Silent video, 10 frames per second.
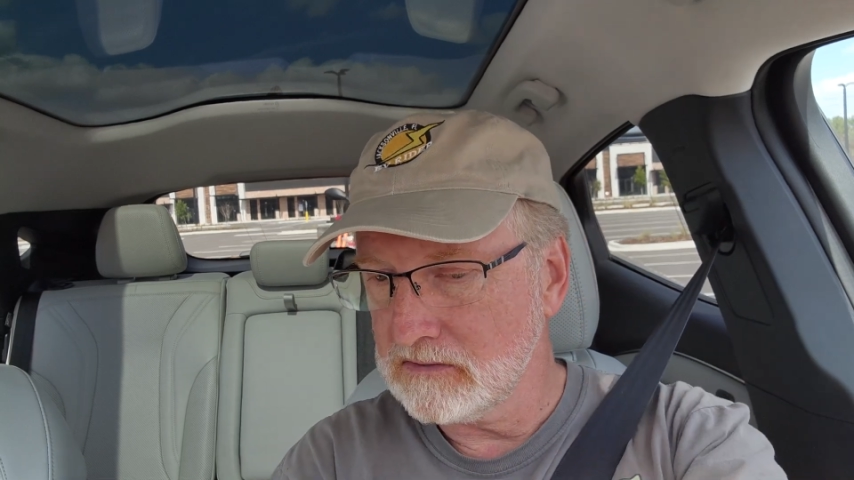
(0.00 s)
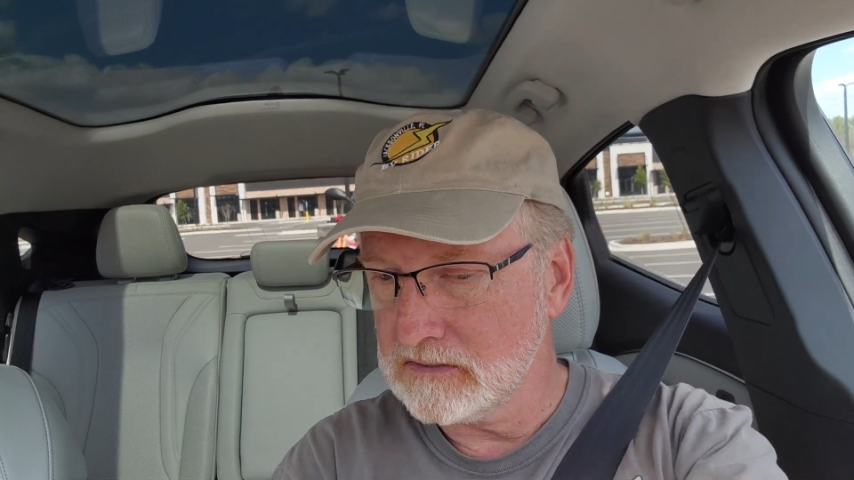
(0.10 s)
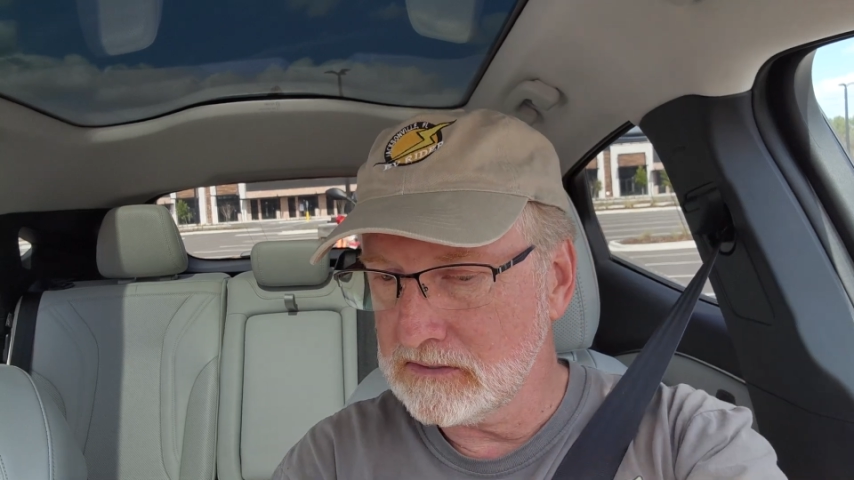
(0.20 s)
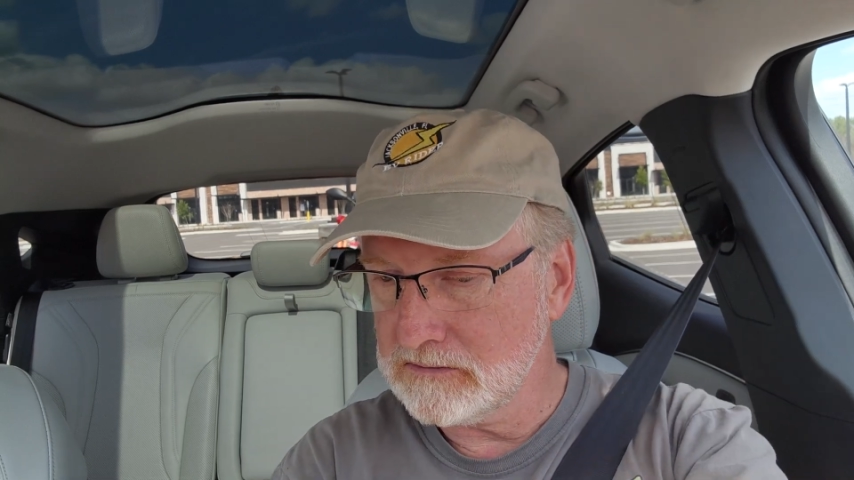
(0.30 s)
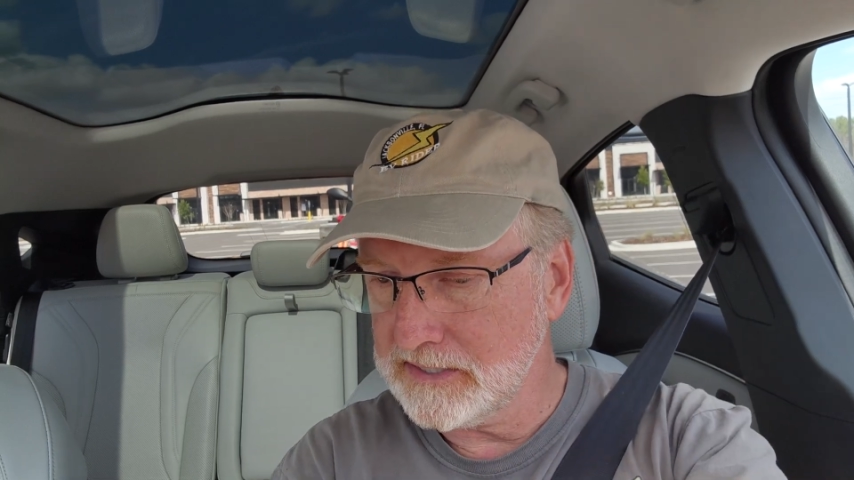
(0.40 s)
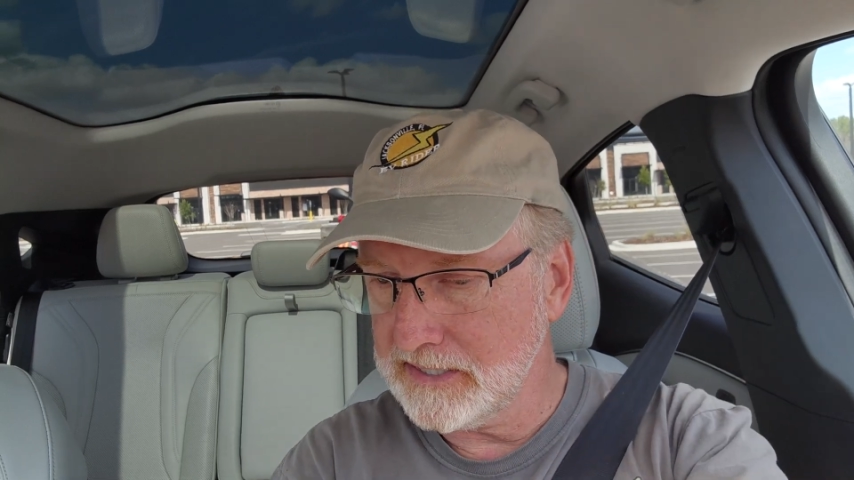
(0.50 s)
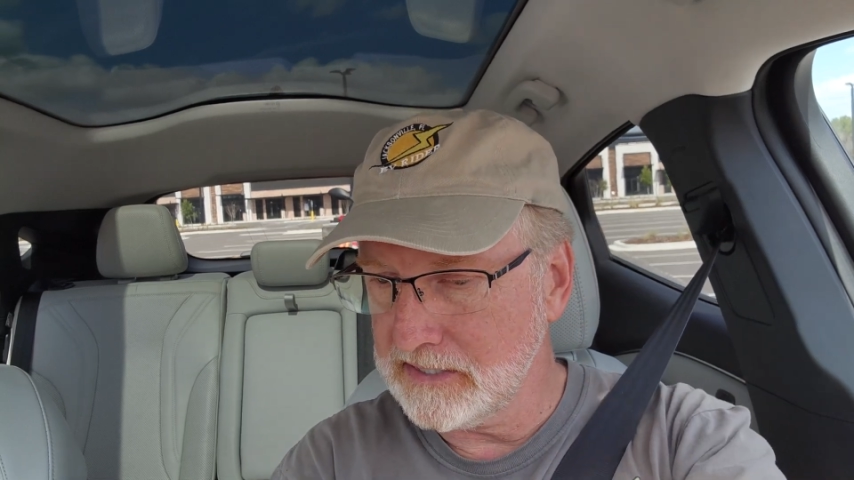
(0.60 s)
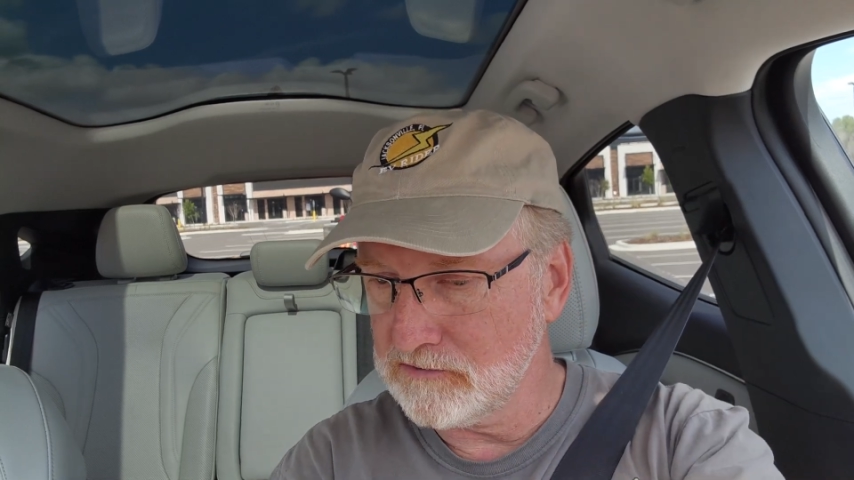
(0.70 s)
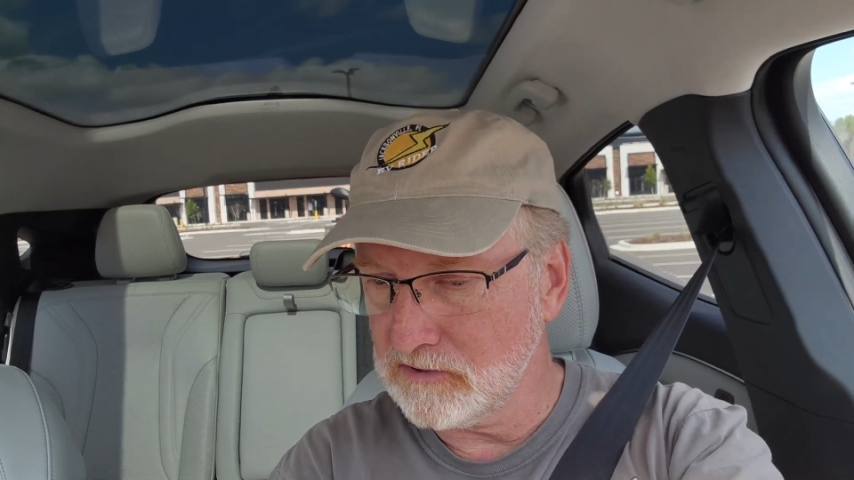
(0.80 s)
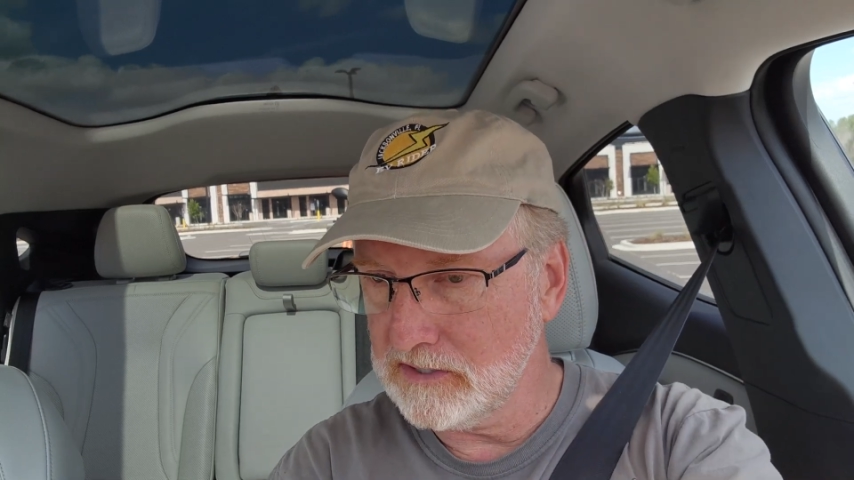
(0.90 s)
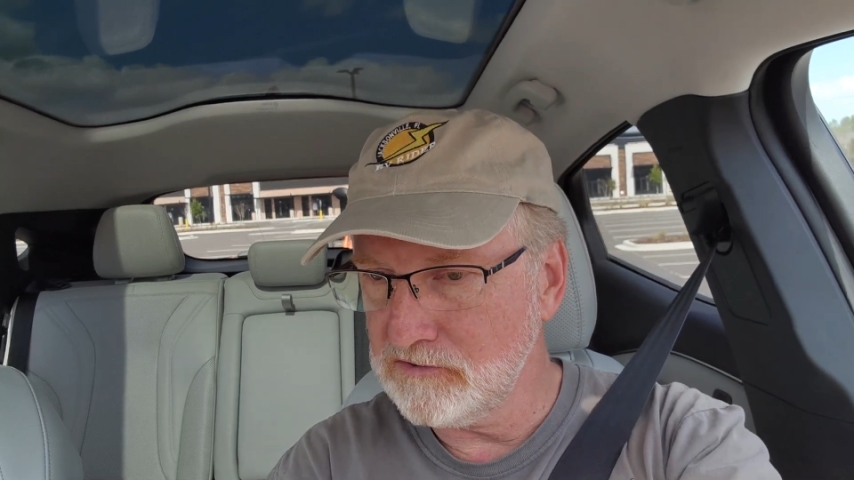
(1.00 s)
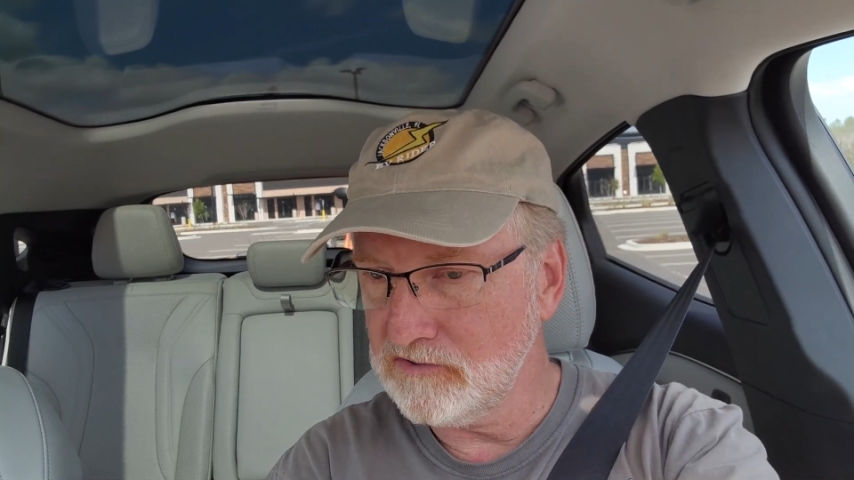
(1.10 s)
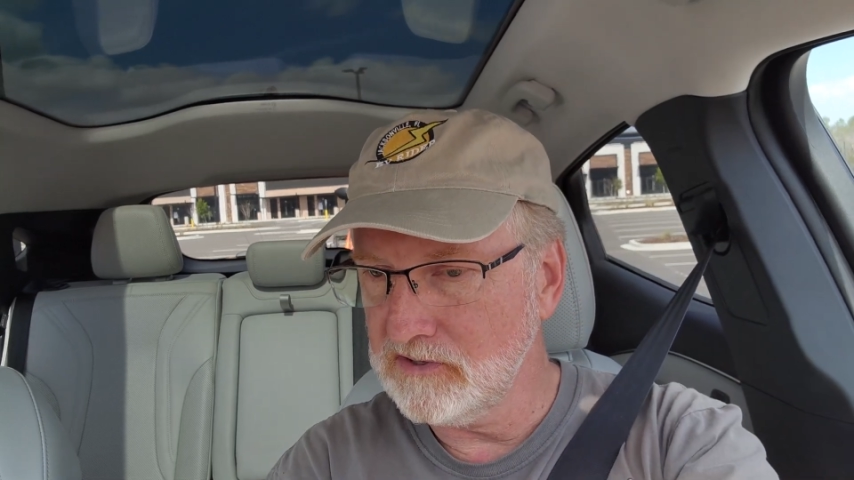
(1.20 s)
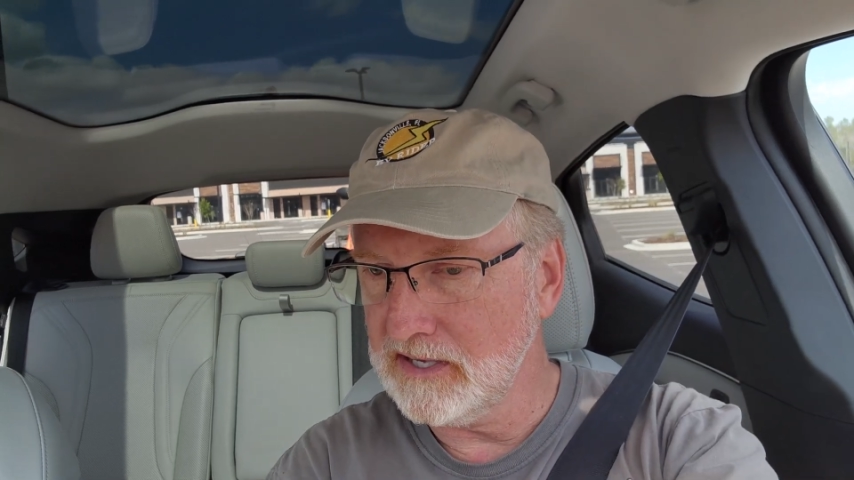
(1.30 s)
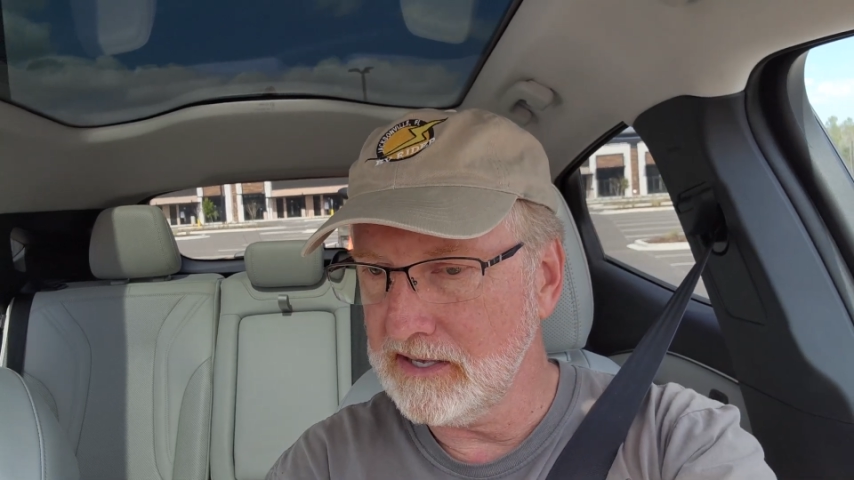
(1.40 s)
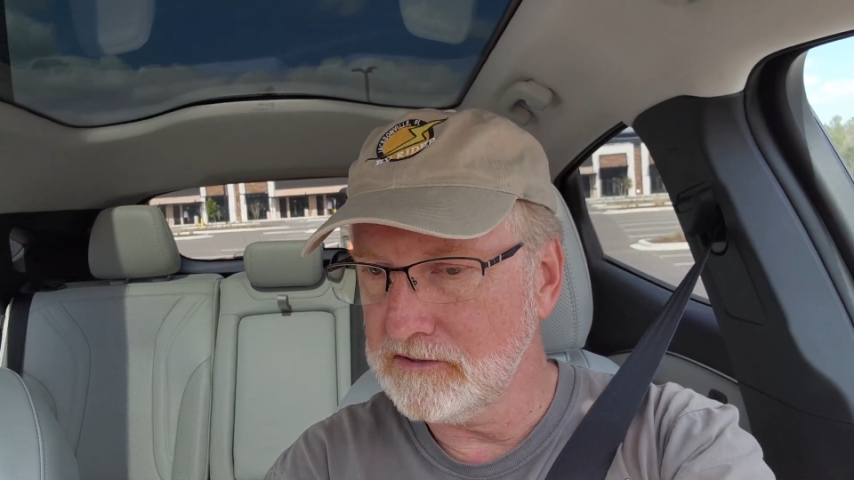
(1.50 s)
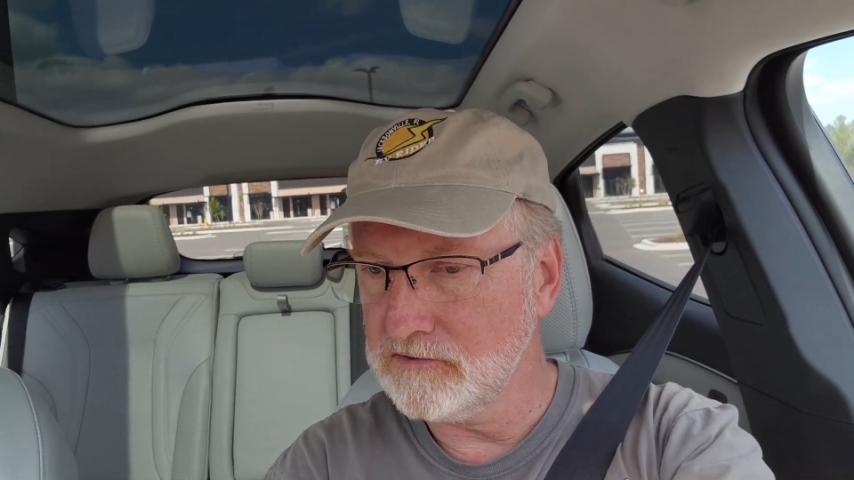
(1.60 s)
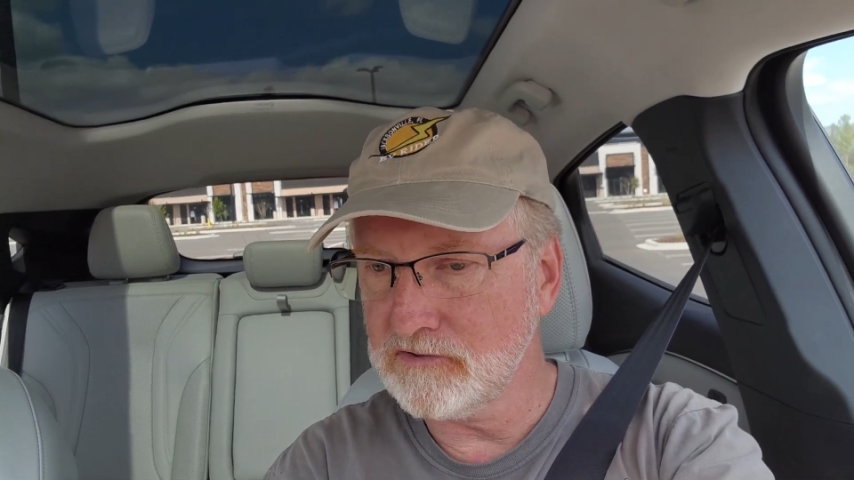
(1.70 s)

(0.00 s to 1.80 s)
Okay, so let's see how this